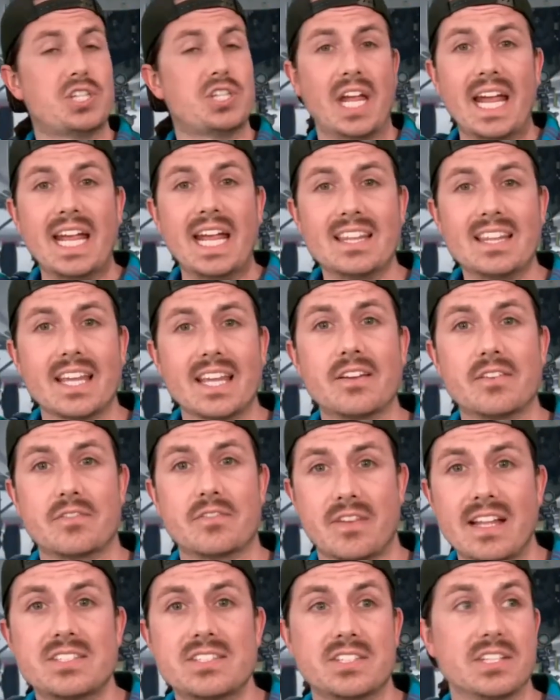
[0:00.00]
chain link
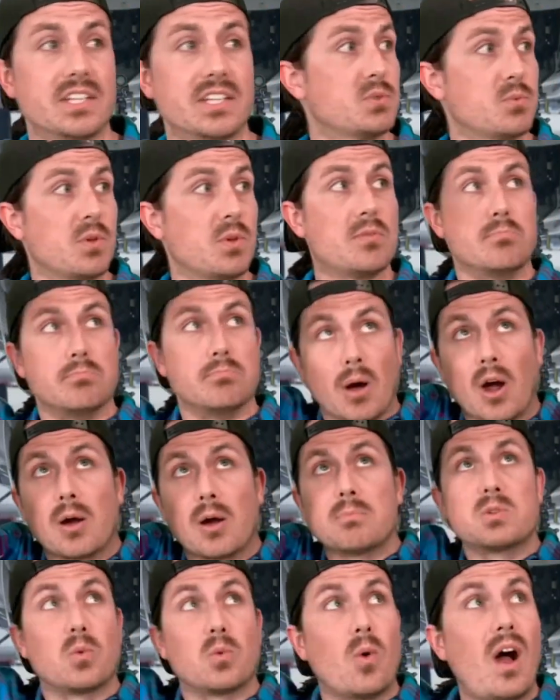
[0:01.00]
fences with
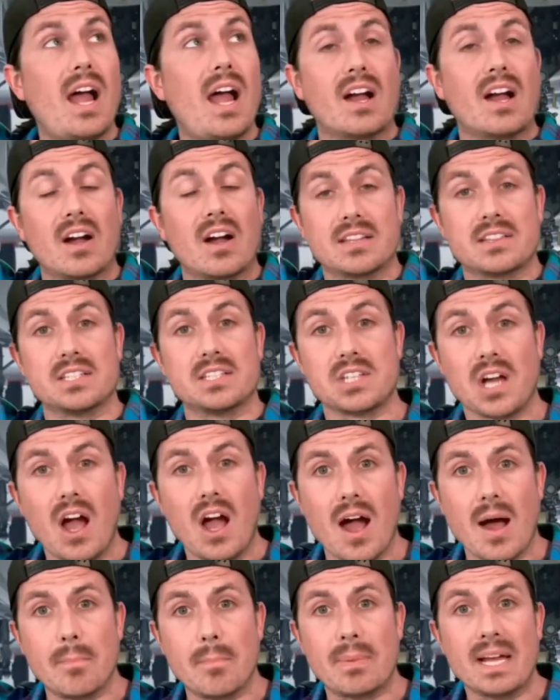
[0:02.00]
barbed wire at the
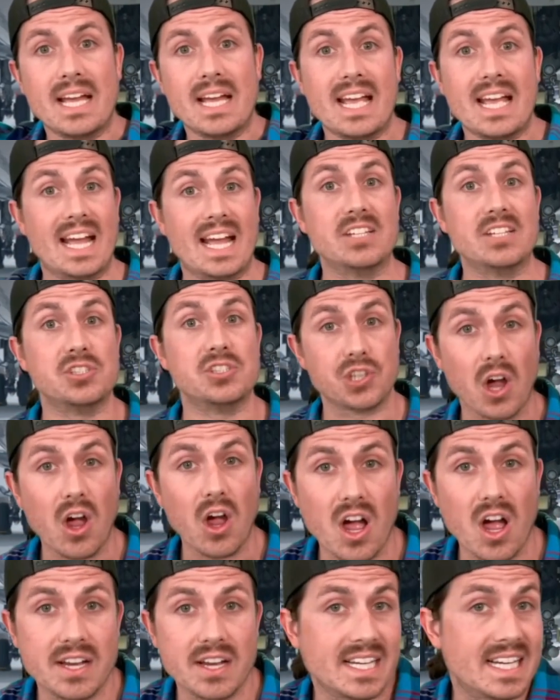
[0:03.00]
top. And
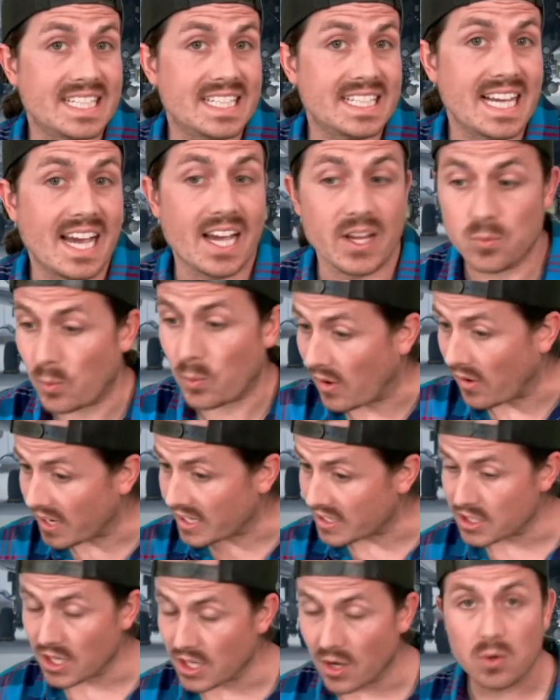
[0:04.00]
John, again,
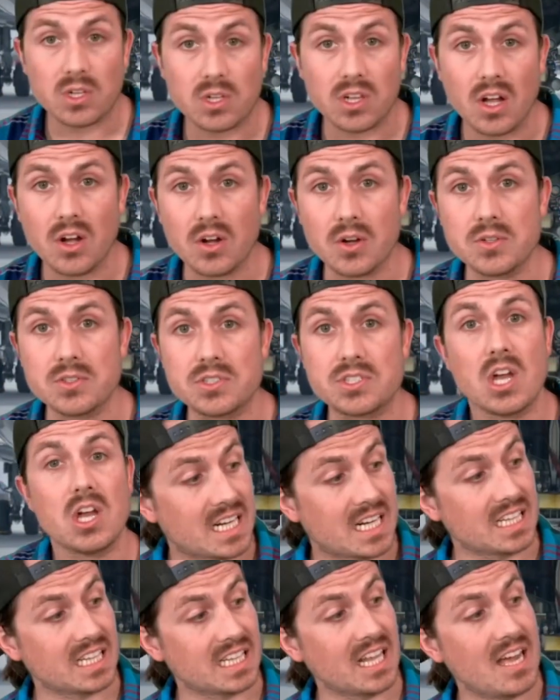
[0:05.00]
wearing no clothes,
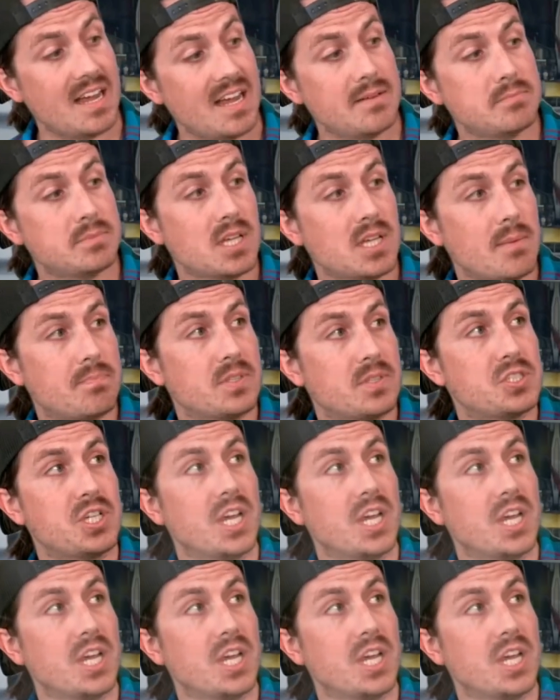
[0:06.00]
climbs up the